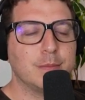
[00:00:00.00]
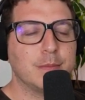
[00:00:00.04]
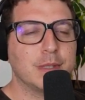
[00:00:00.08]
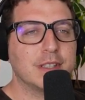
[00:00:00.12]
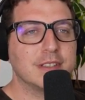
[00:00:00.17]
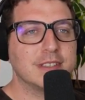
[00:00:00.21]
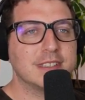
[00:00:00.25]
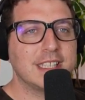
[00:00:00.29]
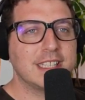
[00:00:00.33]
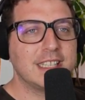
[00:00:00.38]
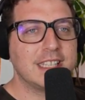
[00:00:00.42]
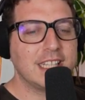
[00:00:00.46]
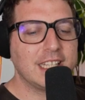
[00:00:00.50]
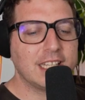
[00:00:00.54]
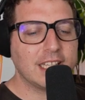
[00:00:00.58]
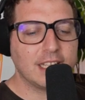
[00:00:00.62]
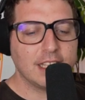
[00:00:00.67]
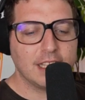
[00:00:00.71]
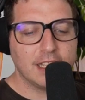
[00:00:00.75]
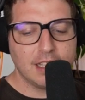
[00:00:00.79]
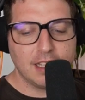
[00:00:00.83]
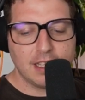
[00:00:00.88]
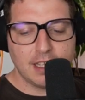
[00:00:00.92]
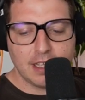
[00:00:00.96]
Because I think
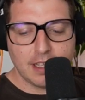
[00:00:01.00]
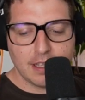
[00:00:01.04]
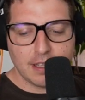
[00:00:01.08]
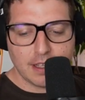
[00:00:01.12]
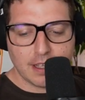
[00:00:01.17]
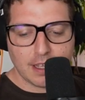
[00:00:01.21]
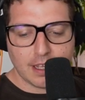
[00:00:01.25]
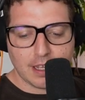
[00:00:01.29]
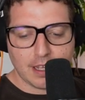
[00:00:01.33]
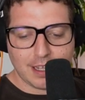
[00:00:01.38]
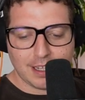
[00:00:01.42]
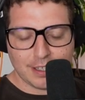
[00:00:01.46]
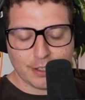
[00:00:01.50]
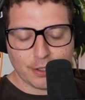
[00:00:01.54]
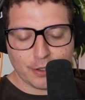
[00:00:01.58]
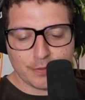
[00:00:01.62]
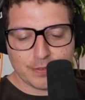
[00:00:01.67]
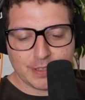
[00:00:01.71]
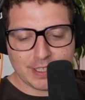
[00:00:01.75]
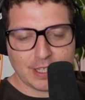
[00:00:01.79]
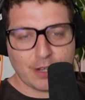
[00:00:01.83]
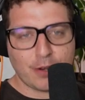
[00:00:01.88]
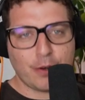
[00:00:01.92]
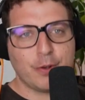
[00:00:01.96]
a lot of
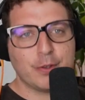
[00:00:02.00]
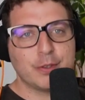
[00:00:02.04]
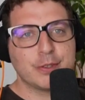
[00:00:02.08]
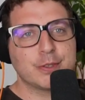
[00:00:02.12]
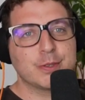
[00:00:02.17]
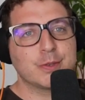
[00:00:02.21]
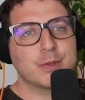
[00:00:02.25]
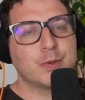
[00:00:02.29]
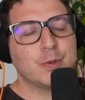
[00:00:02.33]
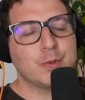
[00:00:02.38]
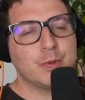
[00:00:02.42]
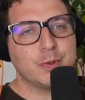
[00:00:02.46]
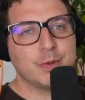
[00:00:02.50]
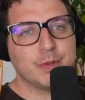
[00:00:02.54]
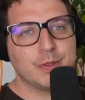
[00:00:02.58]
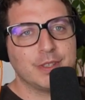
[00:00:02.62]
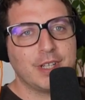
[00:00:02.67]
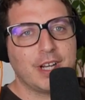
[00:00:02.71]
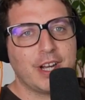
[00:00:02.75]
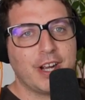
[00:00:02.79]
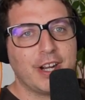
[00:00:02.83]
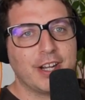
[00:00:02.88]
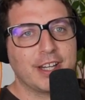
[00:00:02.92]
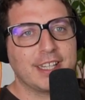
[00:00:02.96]
the old school
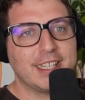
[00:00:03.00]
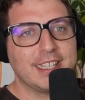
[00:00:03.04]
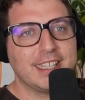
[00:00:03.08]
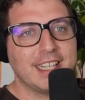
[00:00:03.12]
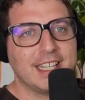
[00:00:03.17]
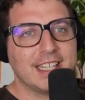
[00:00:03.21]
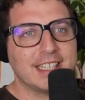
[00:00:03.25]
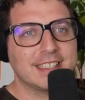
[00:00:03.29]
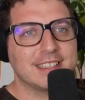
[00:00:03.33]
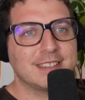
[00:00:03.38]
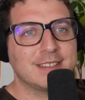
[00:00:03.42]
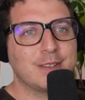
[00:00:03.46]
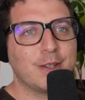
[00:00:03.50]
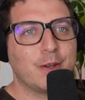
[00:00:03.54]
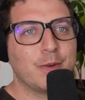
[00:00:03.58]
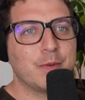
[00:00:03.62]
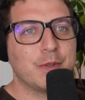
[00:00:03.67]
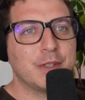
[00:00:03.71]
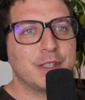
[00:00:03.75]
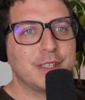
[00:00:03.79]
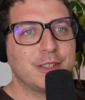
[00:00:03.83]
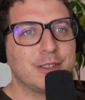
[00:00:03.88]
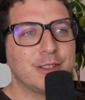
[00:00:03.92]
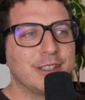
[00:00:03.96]
architects don't
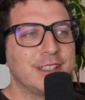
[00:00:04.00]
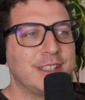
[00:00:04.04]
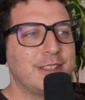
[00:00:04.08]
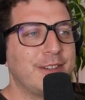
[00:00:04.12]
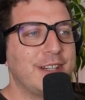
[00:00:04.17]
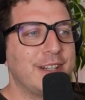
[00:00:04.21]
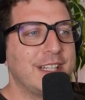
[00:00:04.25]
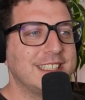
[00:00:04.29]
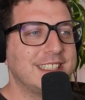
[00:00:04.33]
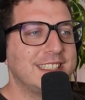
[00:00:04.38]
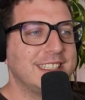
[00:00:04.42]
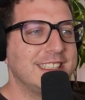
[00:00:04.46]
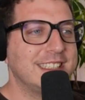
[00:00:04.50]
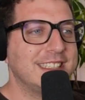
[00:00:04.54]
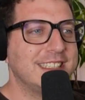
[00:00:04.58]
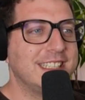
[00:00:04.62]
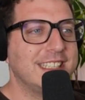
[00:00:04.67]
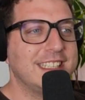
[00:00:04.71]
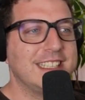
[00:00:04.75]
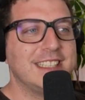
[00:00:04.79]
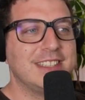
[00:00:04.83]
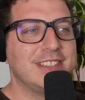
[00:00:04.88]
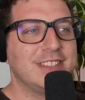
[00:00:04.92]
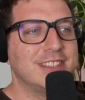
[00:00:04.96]
want to address this.
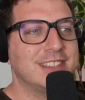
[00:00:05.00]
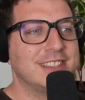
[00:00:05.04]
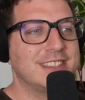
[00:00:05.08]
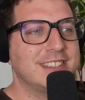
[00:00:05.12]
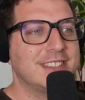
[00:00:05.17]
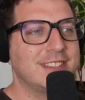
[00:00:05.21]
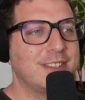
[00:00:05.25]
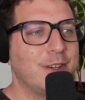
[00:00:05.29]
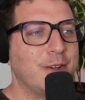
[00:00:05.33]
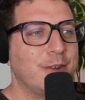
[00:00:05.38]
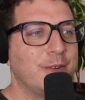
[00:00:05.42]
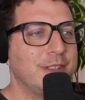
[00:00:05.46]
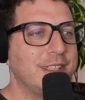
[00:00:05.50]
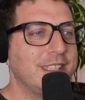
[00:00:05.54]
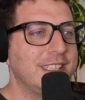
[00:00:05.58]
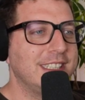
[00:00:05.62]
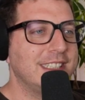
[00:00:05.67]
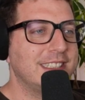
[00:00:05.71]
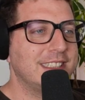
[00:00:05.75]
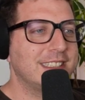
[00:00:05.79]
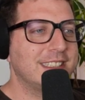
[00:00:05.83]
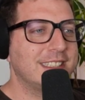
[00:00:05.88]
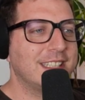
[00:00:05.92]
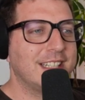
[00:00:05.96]
They just go with
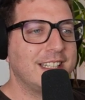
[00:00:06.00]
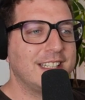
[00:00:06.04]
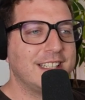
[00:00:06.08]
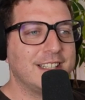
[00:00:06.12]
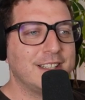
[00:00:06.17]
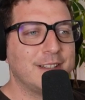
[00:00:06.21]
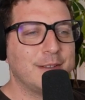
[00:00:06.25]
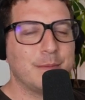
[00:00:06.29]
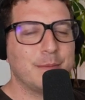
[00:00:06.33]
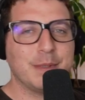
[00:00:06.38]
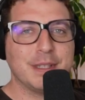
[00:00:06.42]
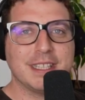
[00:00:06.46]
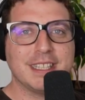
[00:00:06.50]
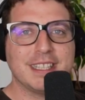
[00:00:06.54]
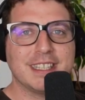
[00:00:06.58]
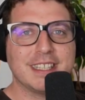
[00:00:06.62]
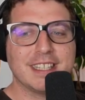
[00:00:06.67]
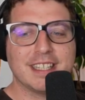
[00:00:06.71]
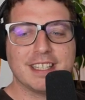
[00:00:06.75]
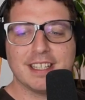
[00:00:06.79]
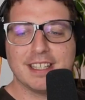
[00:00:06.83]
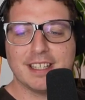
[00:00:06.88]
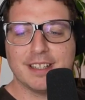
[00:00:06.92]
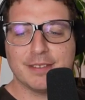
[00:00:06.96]
this
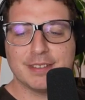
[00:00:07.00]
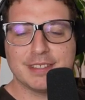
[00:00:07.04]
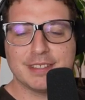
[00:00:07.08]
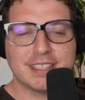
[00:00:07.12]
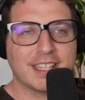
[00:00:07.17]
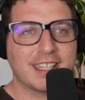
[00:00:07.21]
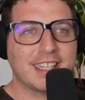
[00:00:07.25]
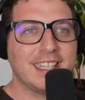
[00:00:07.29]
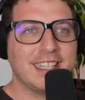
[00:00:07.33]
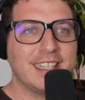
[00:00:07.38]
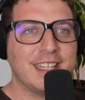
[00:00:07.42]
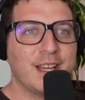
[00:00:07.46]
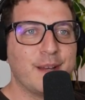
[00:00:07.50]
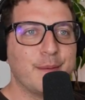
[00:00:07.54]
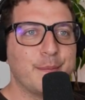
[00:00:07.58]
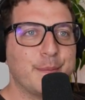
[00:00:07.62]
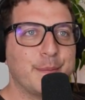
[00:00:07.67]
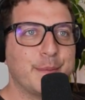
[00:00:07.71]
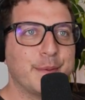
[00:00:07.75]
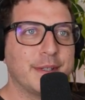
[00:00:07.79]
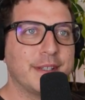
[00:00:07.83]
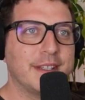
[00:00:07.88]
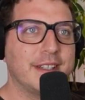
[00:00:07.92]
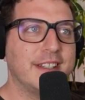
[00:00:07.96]
suck it
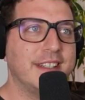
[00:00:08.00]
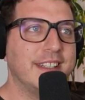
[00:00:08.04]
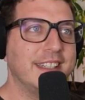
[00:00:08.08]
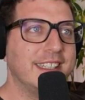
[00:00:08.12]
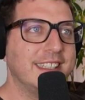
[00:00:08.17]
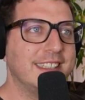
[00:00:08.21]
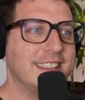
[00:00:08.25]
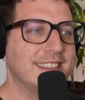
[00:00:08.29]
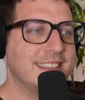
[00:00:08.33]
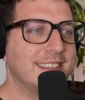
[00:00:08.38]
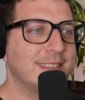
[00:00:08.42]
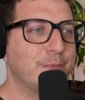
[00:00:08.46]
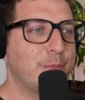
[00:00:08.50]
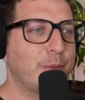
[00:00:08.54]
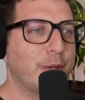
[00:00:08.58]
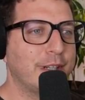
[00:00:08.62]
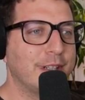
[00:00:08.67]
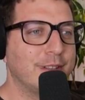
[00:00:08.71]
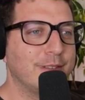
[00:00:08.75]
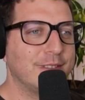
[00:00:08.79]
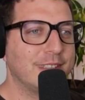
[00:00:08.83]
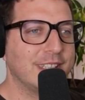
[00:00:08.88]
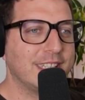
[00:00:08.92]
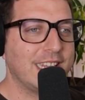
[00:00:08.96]
up. It's
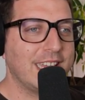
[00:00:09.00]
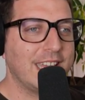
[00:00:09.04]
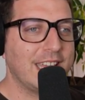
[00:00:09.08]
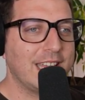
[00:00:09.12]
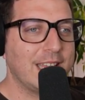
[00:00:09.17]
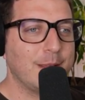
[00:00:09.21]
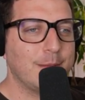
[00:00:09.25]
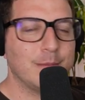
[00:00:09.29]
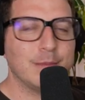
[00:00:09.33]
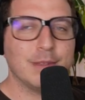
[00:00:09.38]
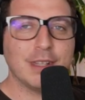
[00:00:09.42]
part of the game.